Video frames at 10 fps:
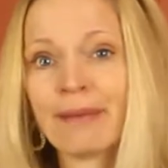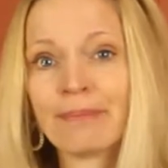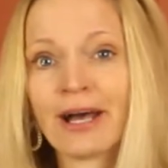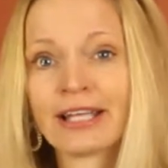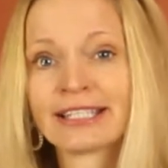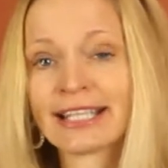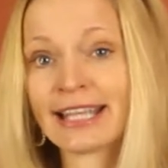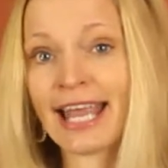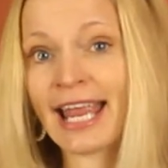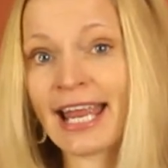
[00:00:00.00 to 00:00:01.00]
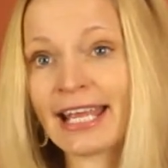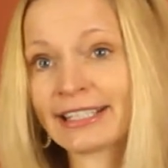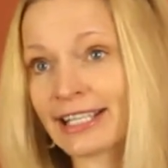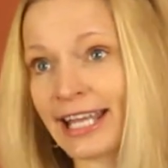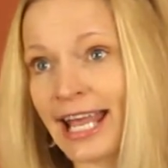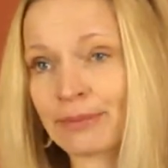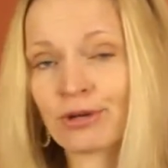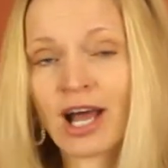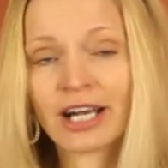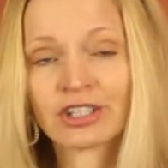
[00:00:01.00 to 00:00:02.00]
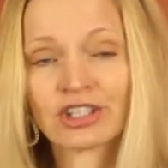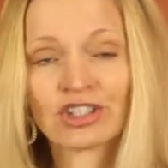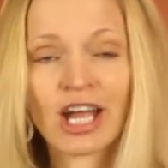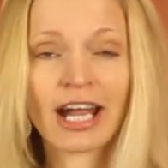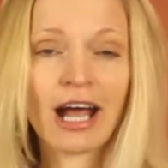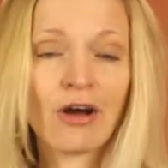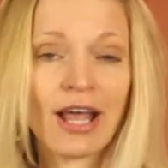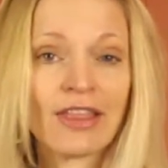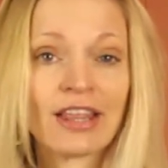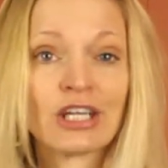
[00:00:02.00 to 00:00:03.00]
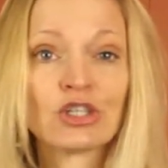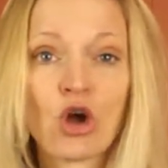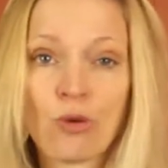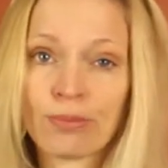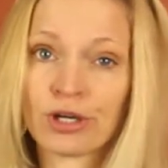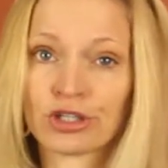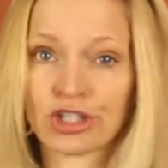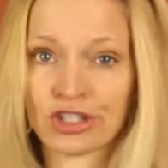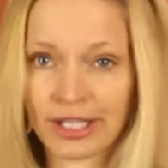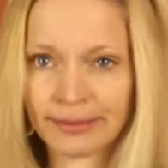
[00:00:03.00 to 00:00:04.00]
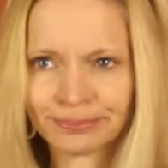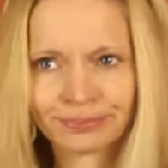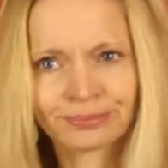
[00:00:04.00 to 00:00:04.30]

but they add a product to the checkout and then they don't purchase it.